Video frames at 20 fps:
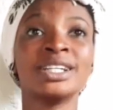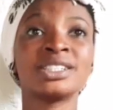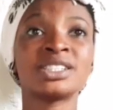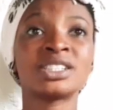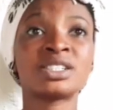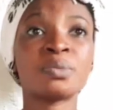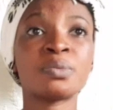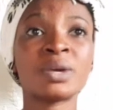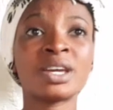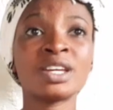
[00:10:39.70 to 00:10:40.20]

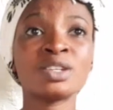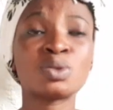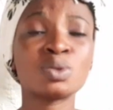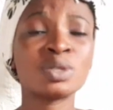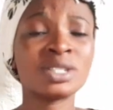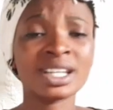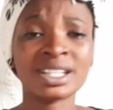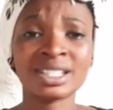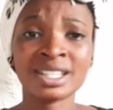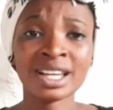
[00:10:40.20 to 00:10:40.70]
she begins to
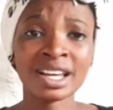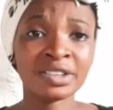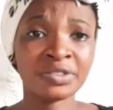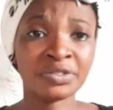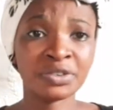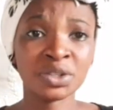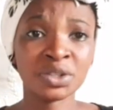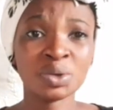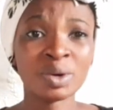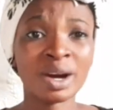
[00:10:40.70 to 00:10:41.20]
dictate
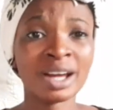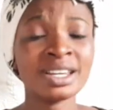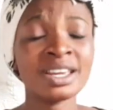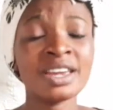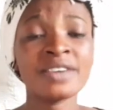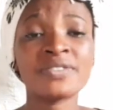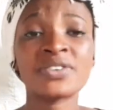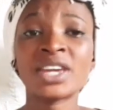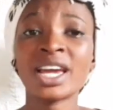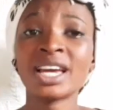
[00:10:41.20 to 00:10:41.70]
for you, and
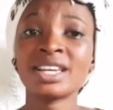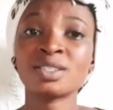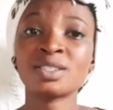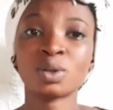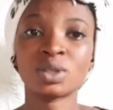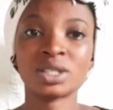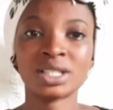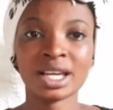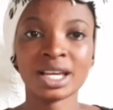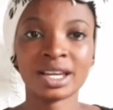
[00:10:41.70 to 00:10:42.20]
if care is
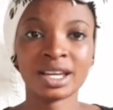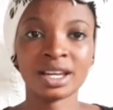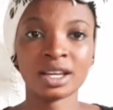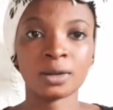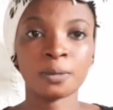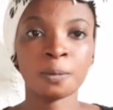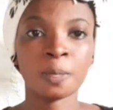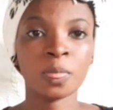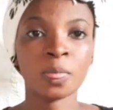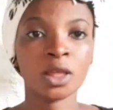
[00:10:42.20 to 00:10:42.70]
not
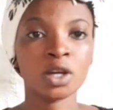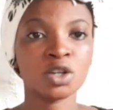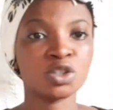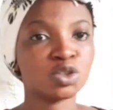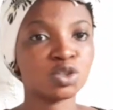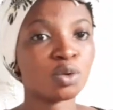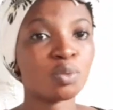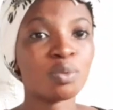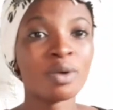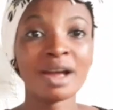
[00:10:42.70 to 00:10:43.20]
taken,
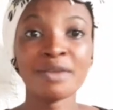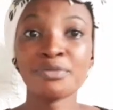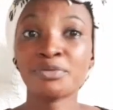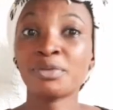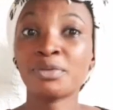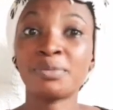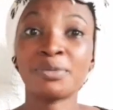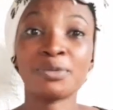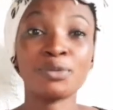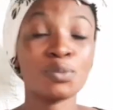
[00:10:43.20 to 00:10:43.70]
your wife
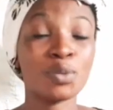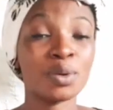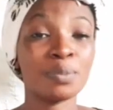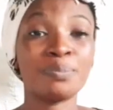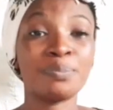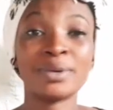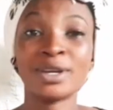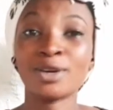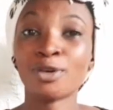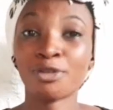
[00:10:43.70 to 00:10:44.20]
will
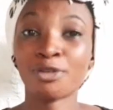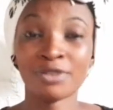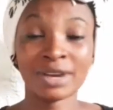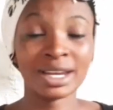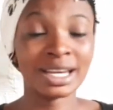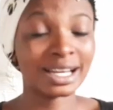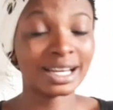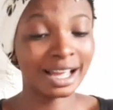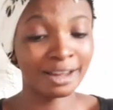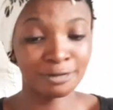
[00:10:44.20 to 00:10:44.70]
be
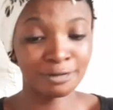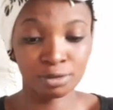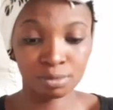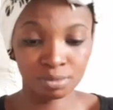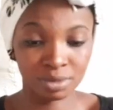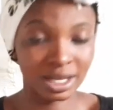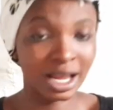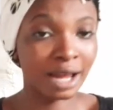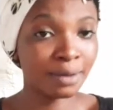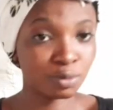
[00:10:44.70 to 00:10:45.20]
offended like from
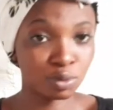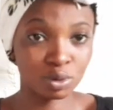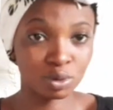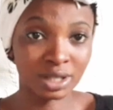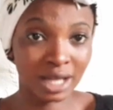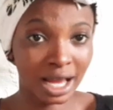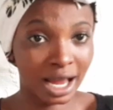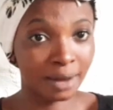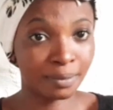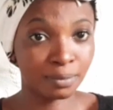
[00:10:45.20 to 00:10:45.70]
time
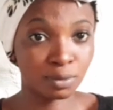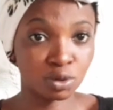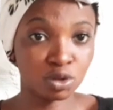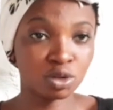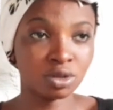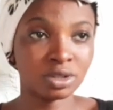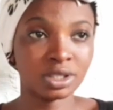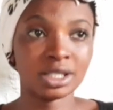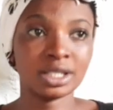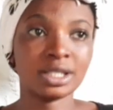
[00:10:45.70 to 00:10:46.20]
to time.
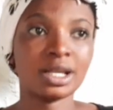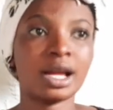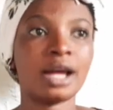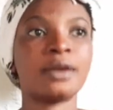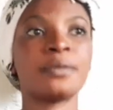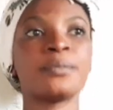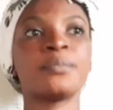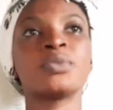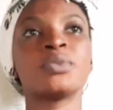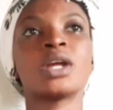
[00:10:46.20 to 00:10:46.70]
Do you understand?
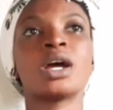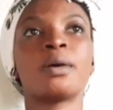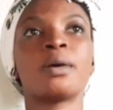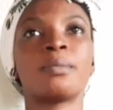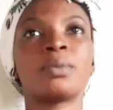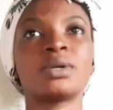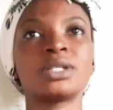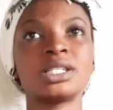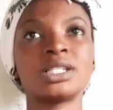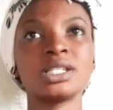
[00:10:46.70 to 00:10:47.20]

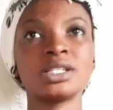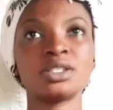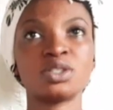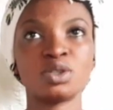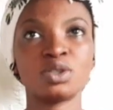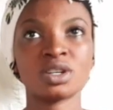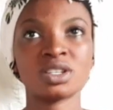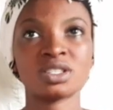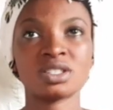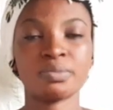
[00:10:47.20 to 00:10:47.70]
But this is
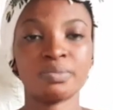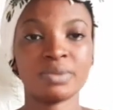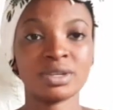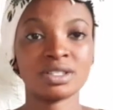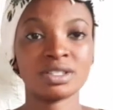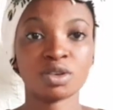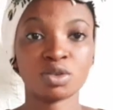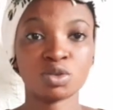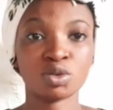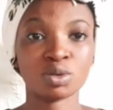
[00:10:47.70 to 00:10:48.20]
just the
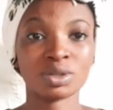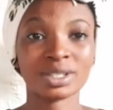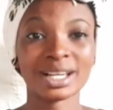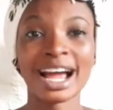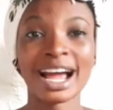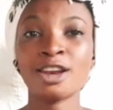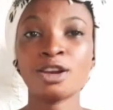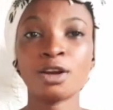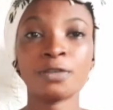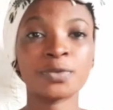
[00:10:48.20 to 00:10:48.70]
basic truth.
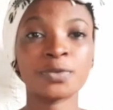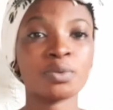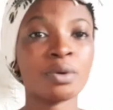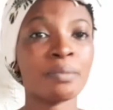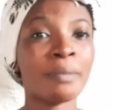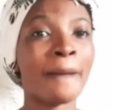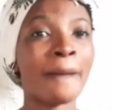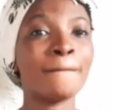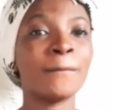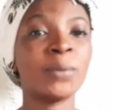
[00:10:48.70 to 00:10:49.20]
I love the way
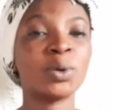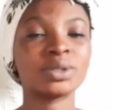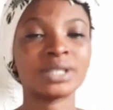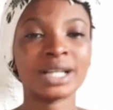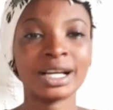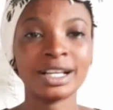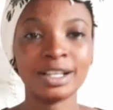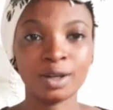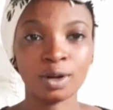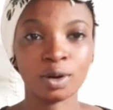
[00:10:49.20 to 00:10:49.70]
my
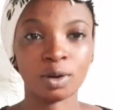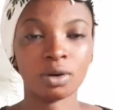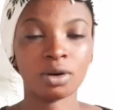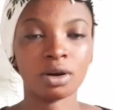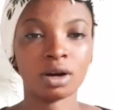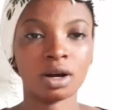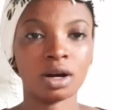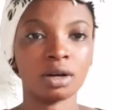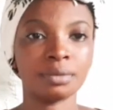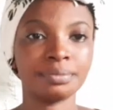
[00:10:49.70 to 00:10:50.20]
mother-in-law
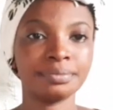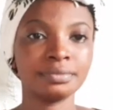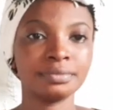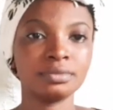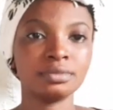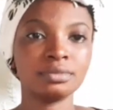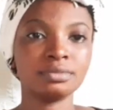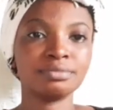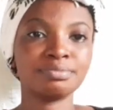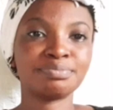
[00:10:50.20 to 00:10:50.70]

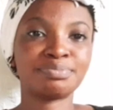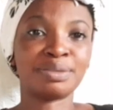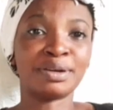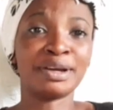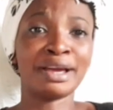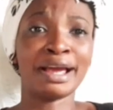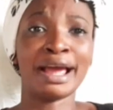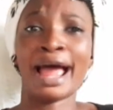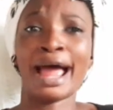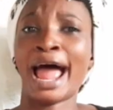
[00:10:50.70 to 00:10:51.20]

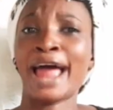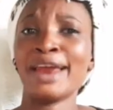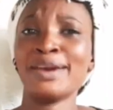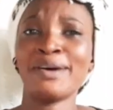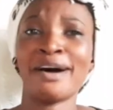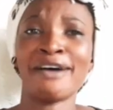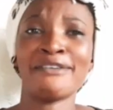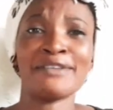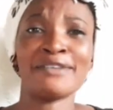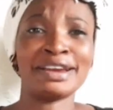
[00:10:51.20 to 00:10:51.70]
I don't
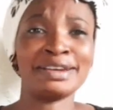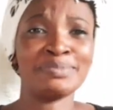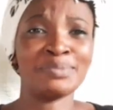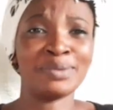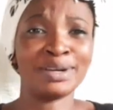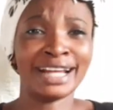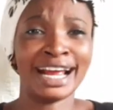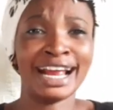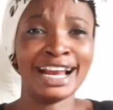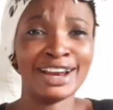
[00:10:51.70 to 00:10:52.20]
have any
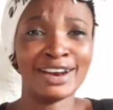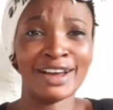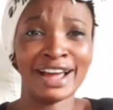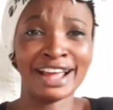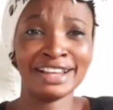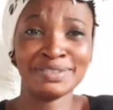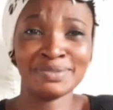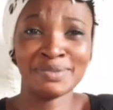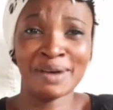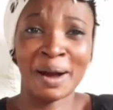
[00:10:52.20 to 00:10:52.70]
mother-in-law
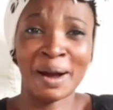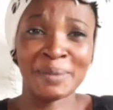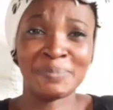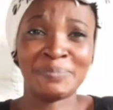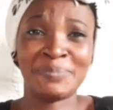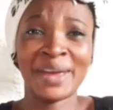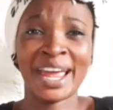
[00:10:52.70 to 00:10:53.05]
anywhere.